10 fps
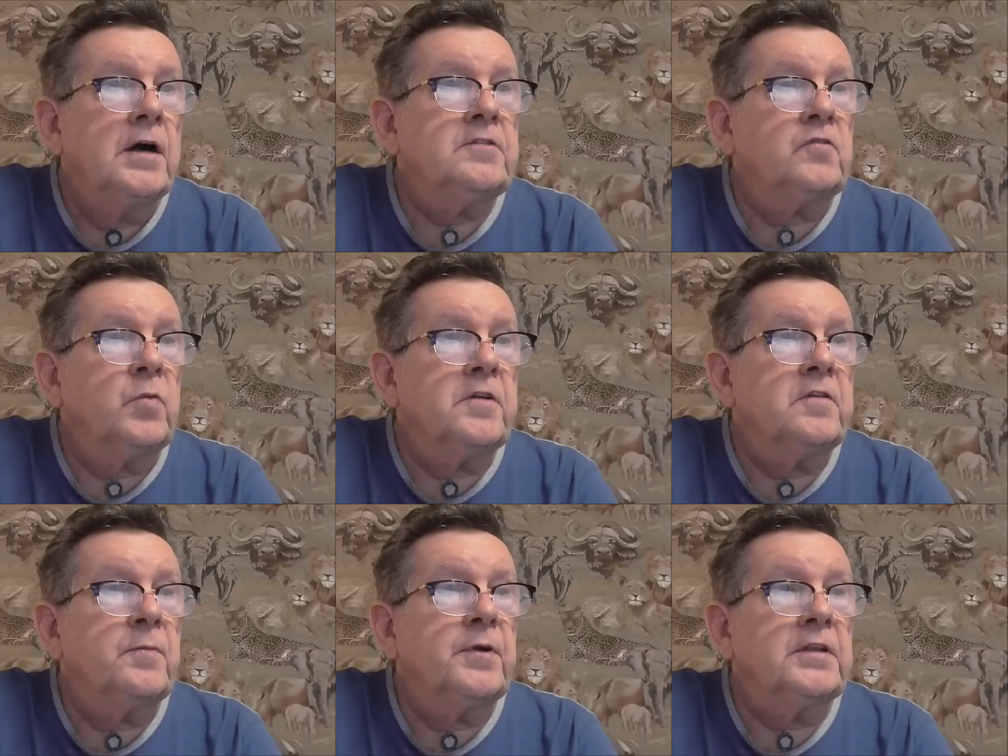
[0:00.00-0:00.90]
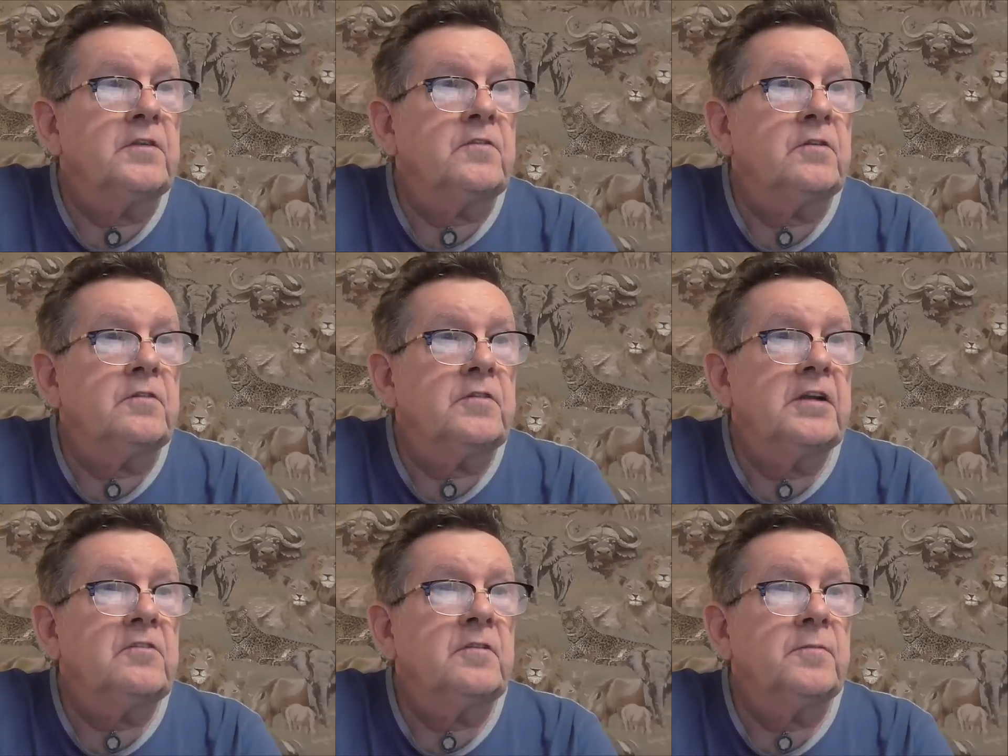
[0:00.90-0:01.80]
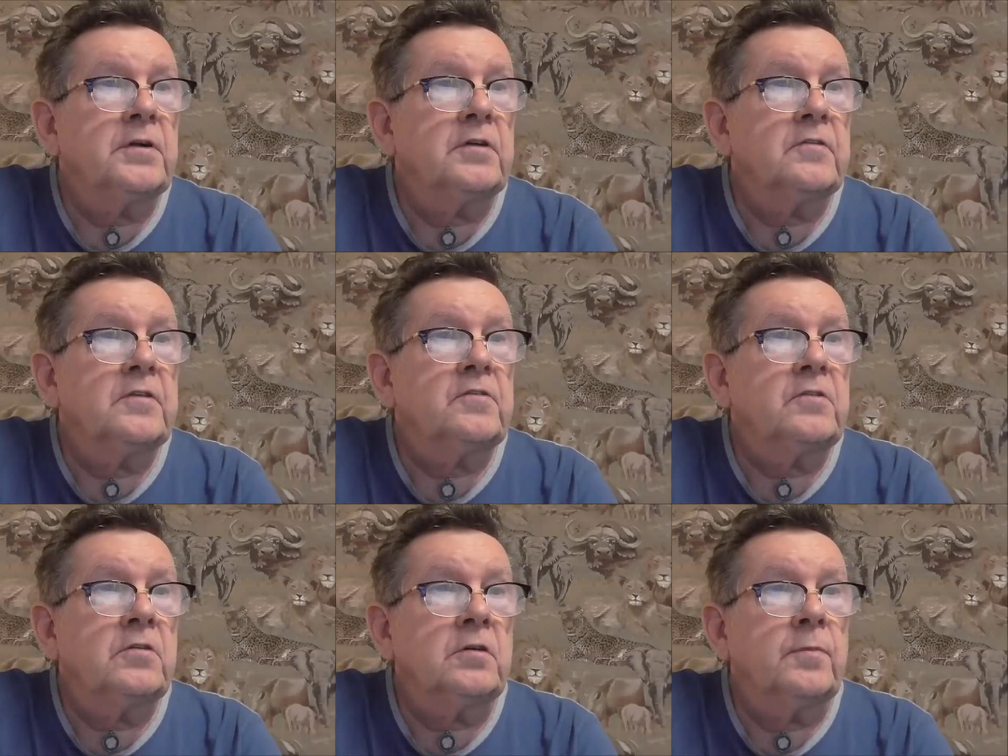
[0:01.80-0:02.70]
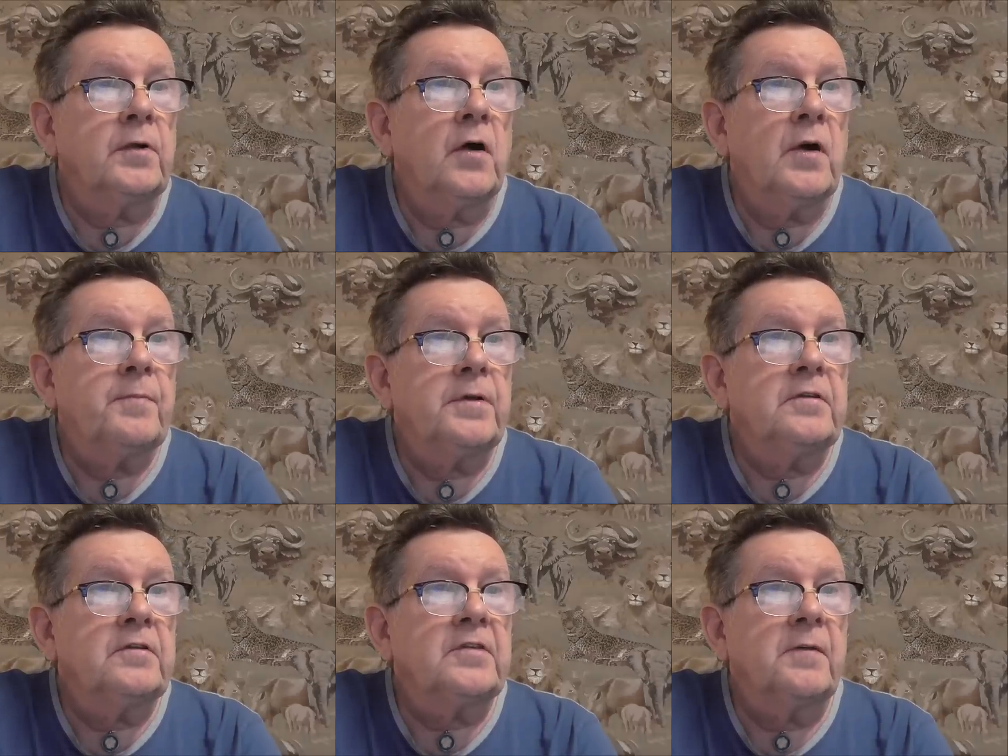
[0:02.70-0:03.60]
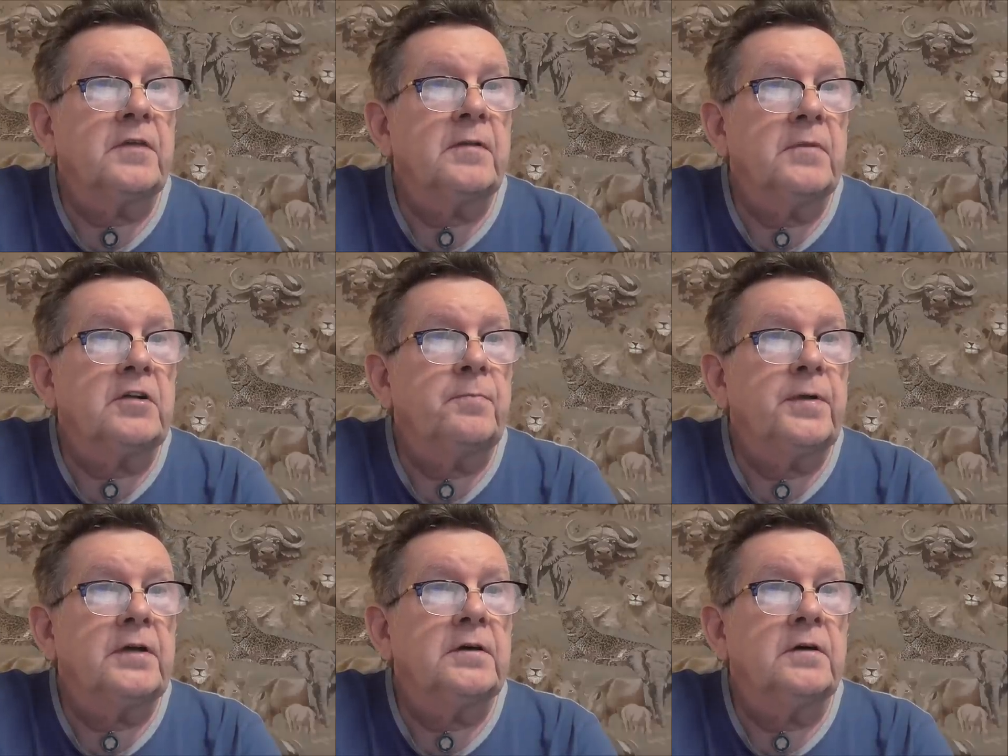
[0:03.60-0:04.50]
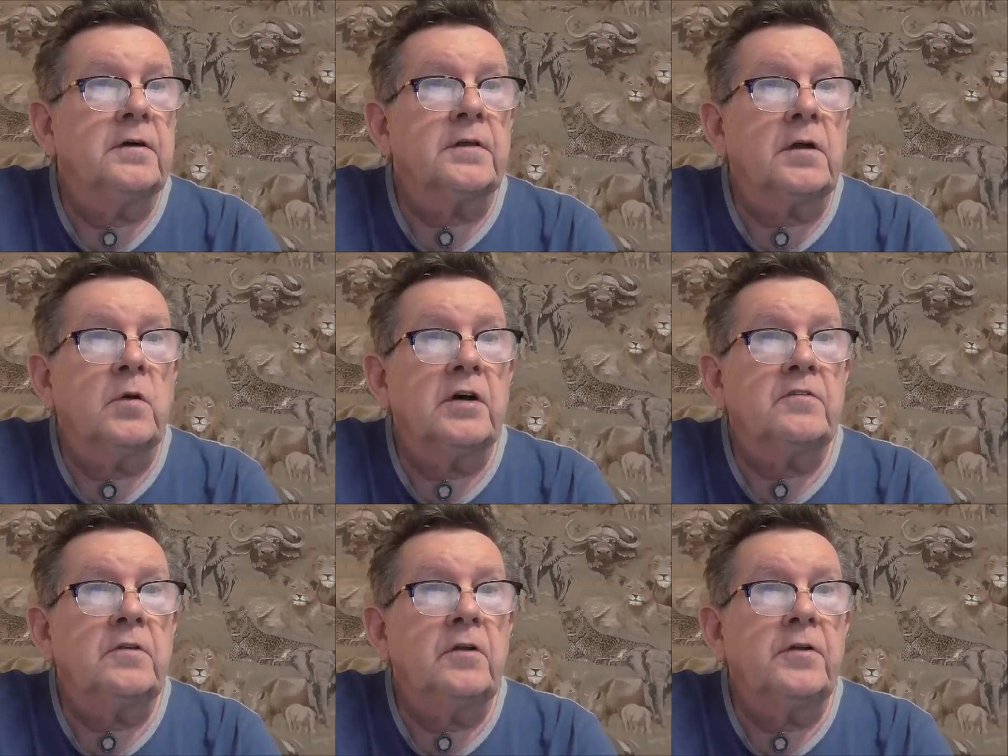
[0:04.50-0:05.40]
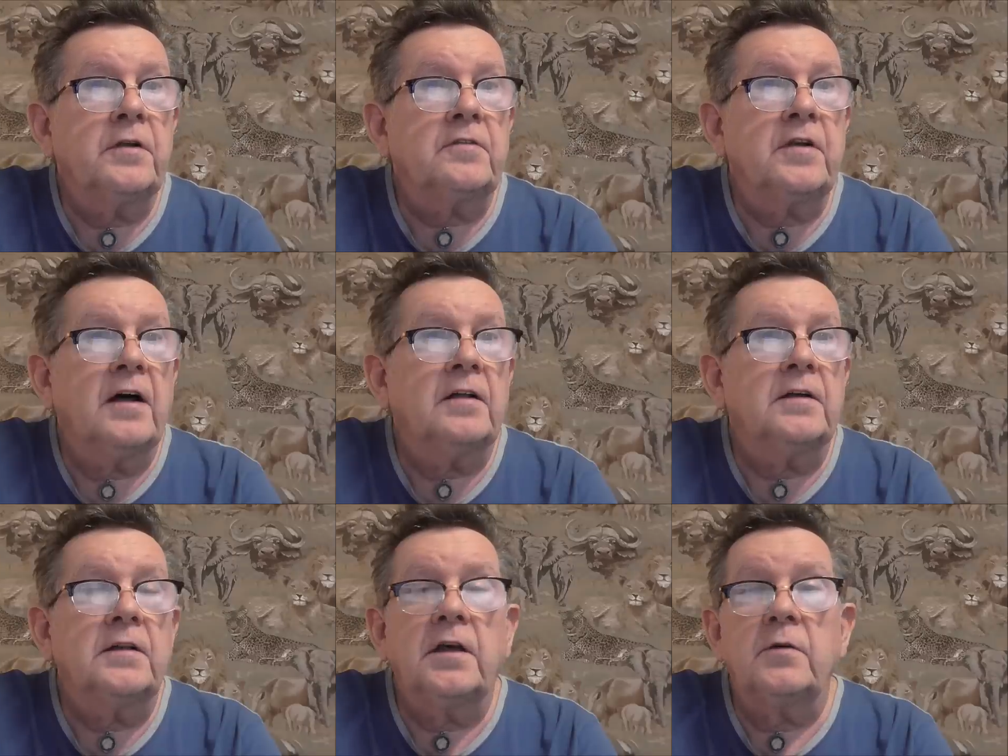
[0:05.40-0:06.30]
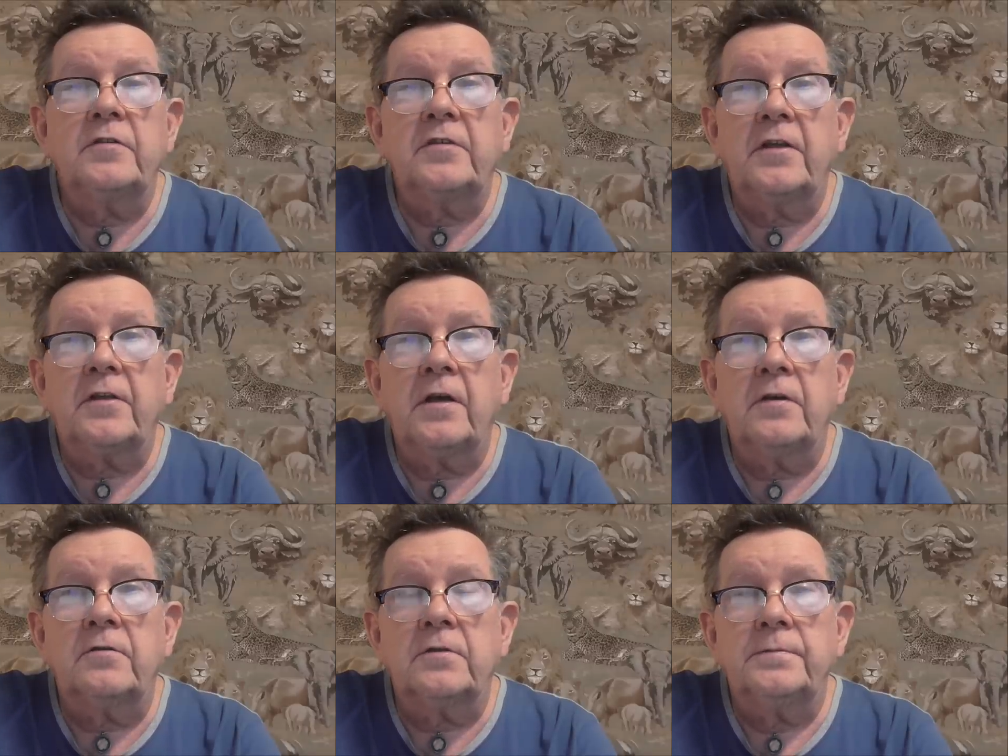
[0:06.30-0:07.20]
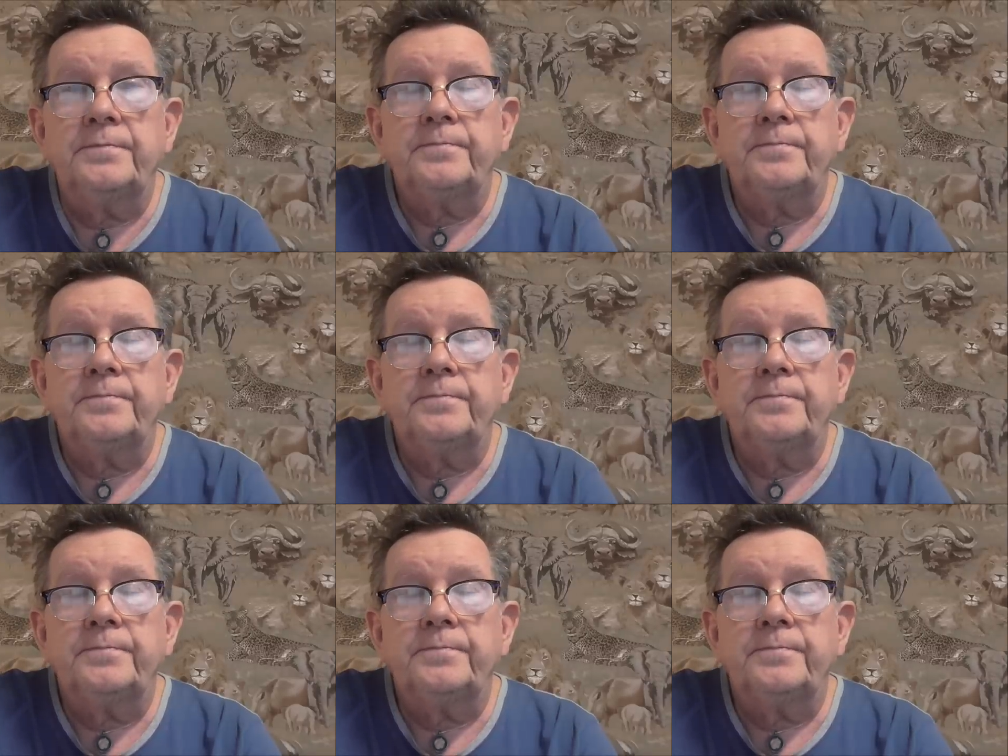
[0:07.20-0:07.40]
I just wanted to bring this to your attention because this could blow up into something much bigger on the KwaZulu-Natal lower south coast.